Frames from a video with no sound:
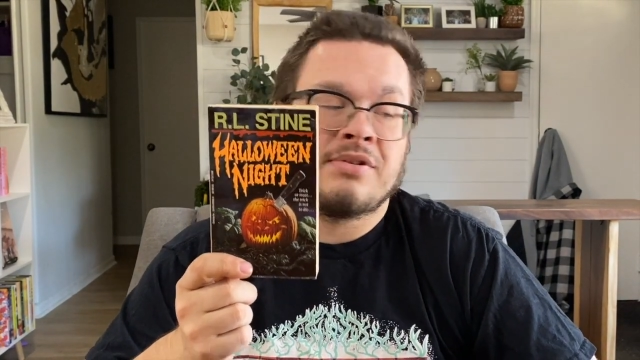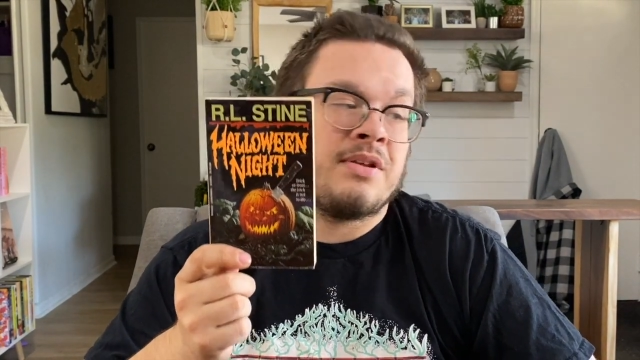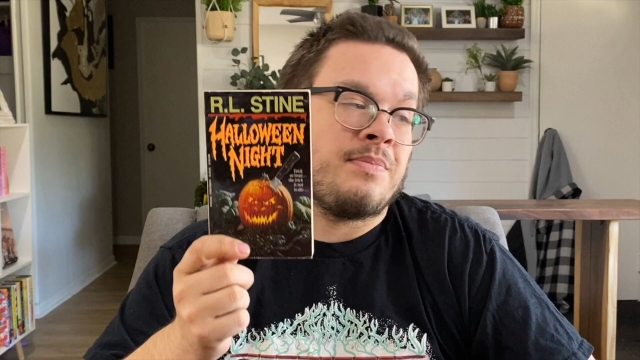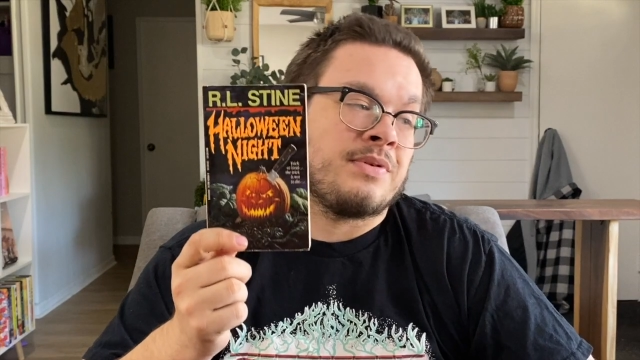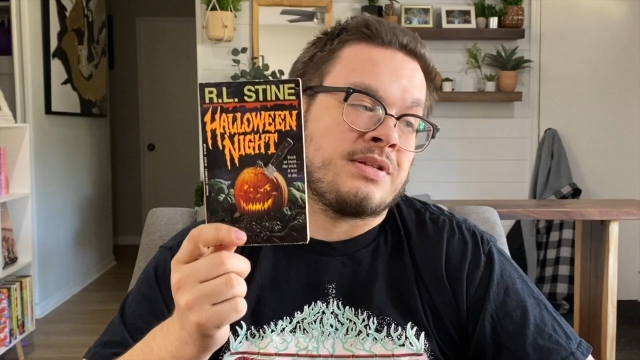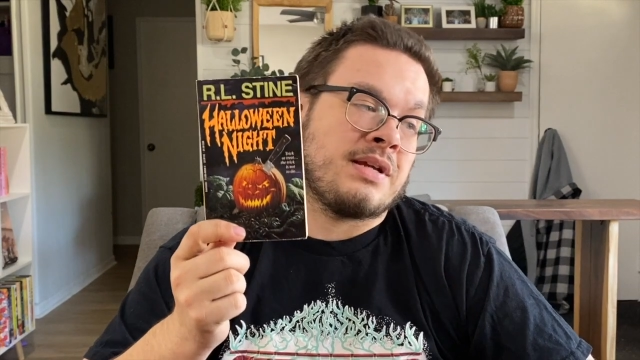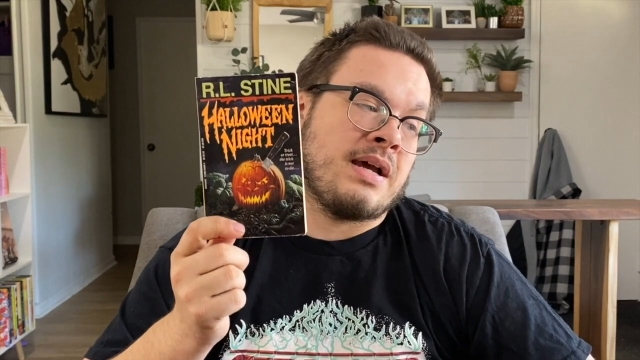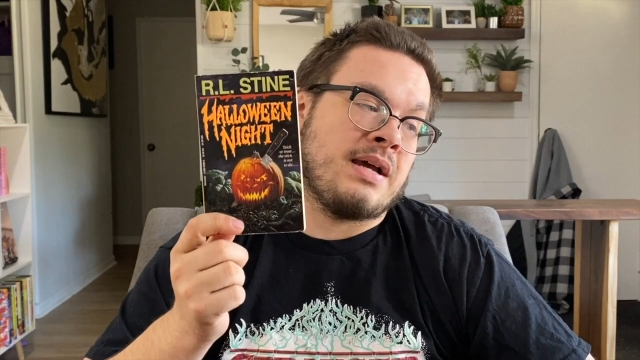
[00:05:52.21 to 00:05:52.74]

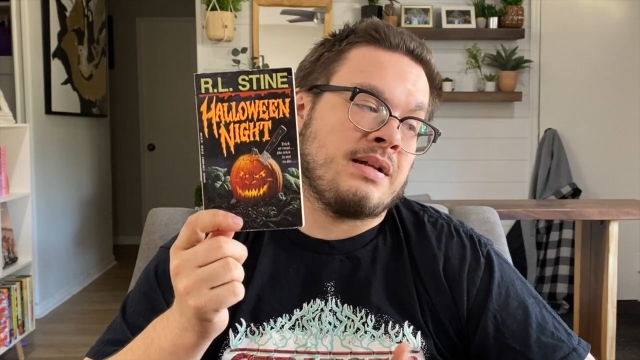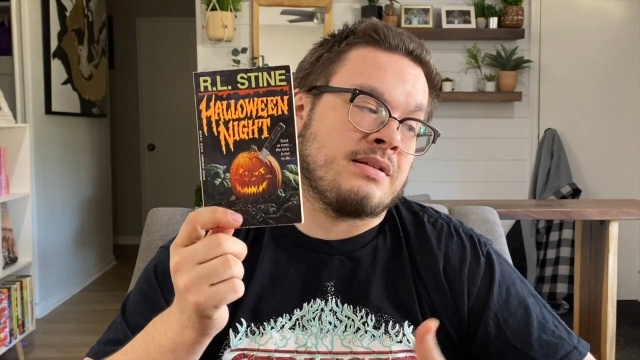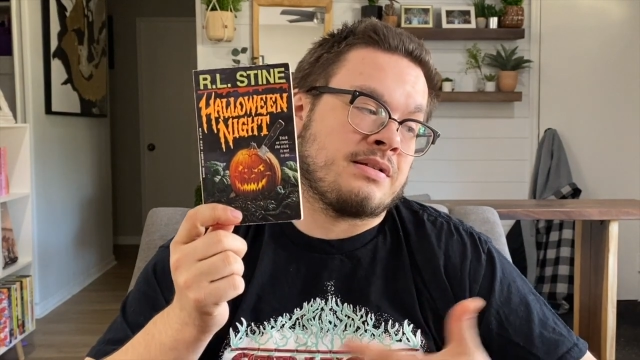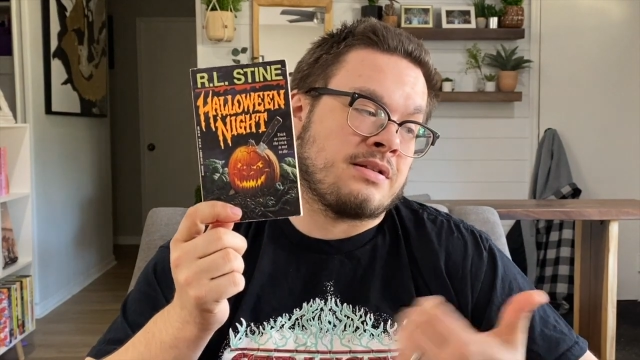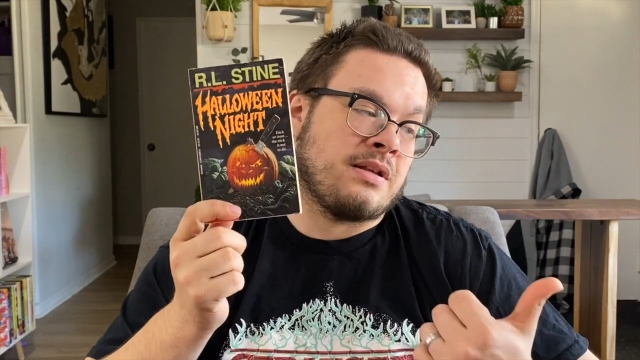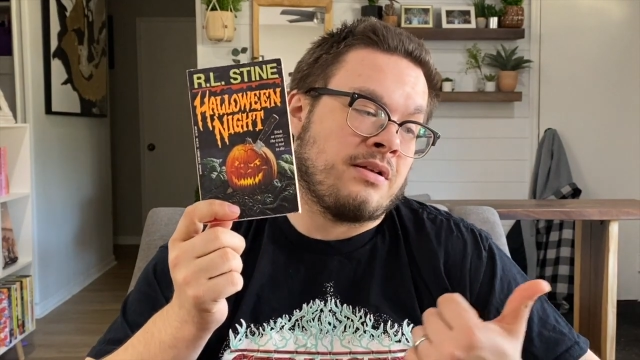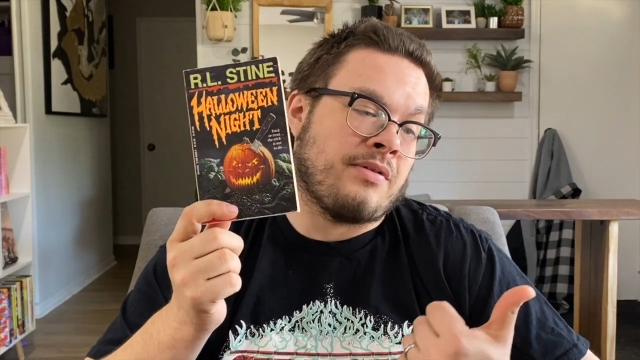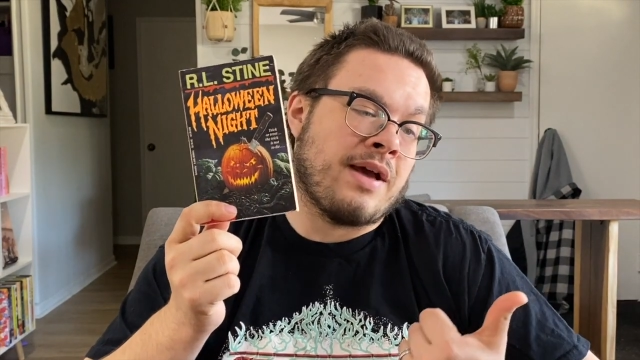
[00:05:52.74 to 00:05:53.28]
besides
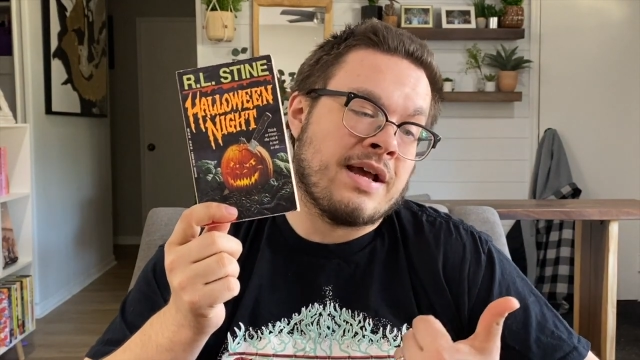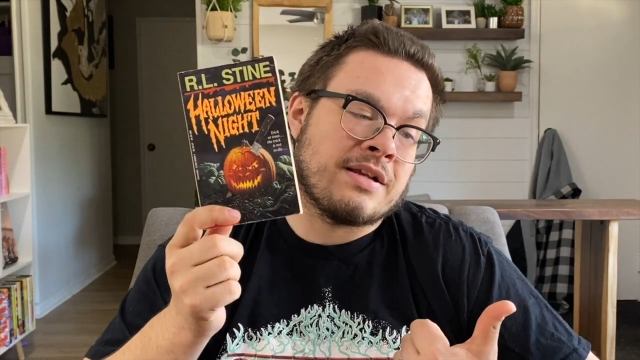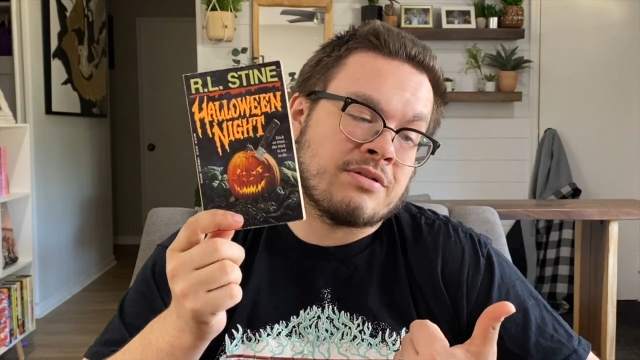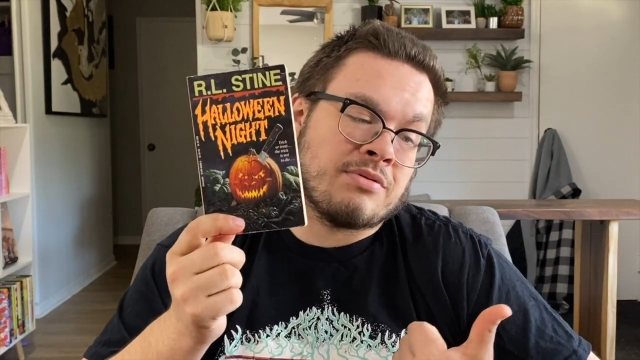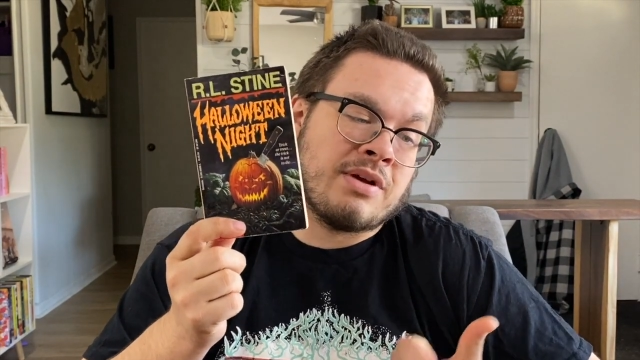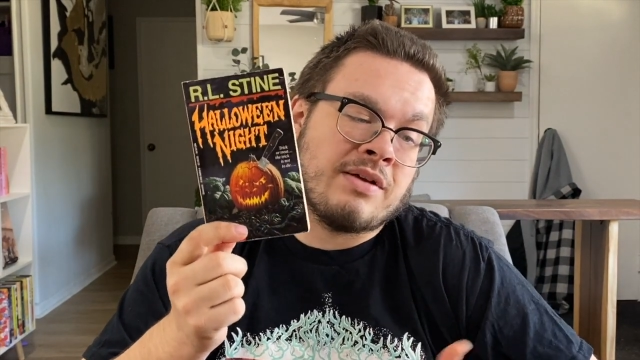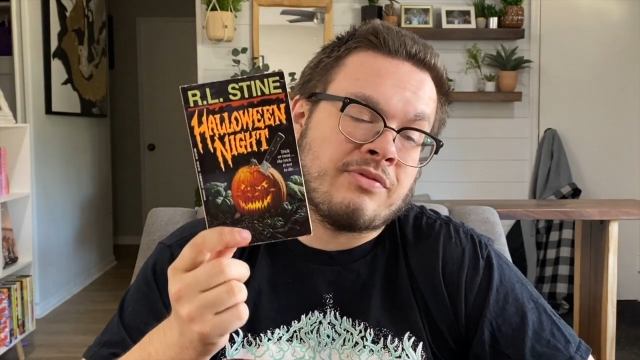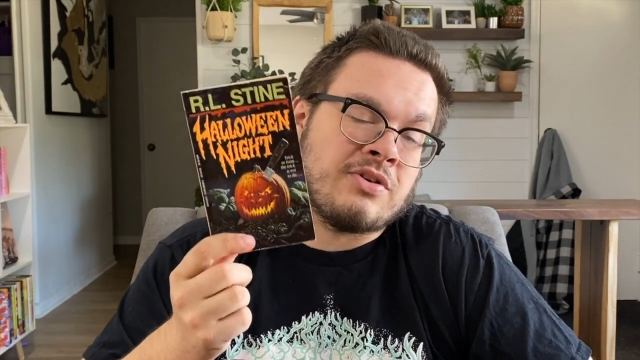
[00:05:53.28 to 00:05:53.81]
the last
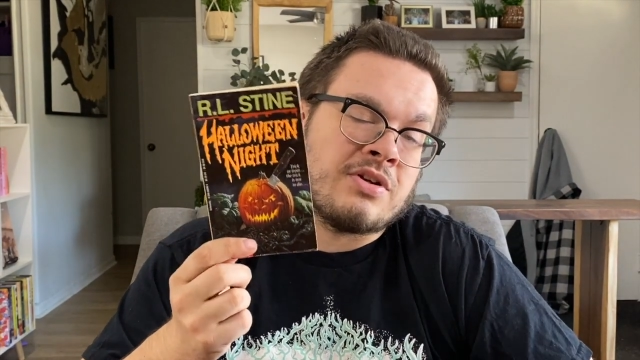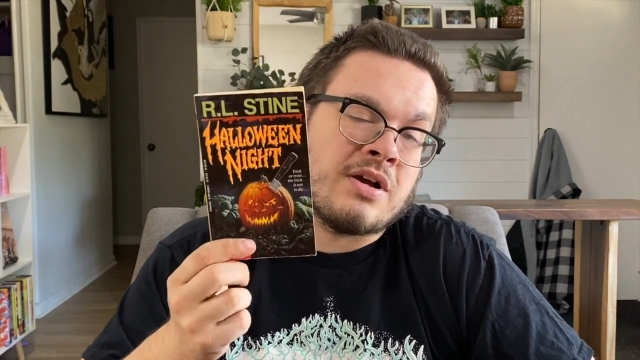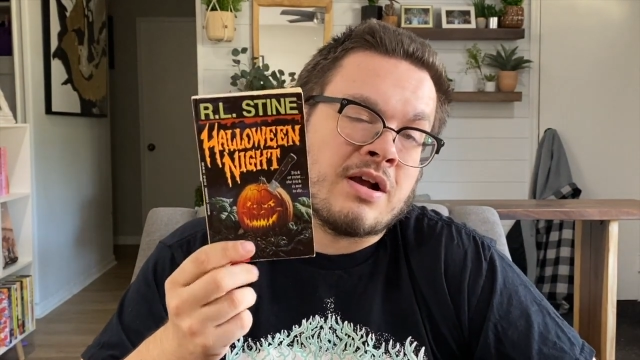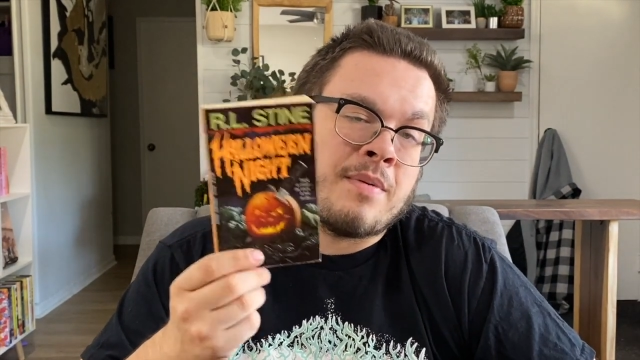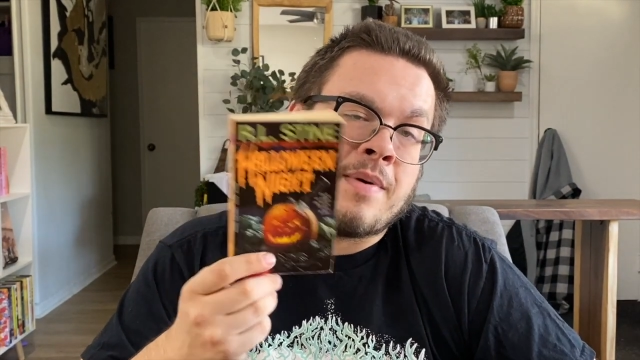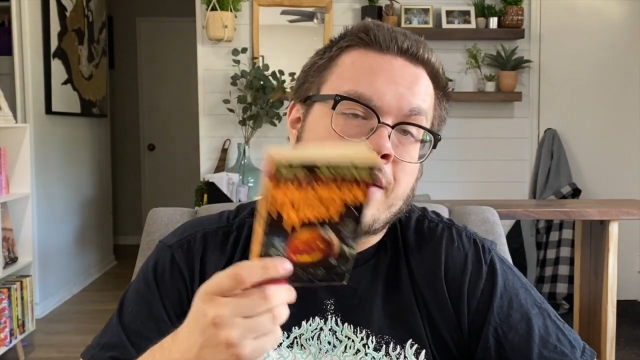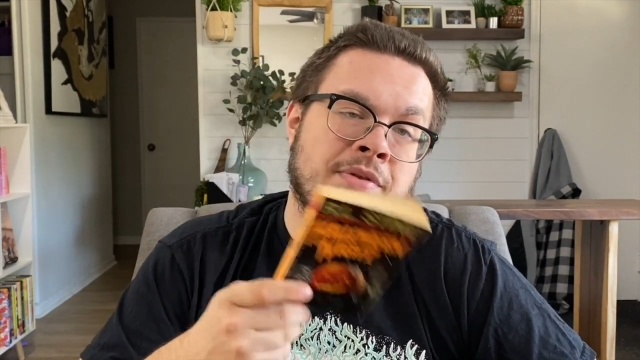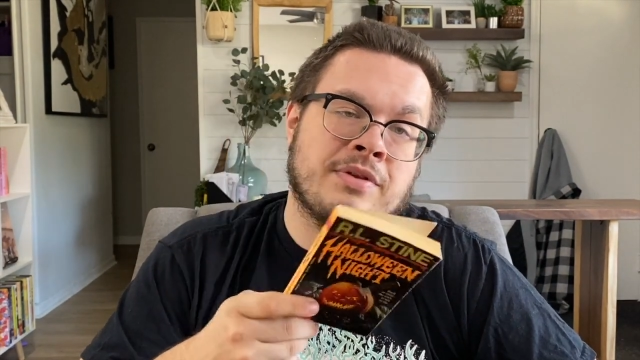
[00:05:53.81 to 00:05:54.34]
three I have to talk about,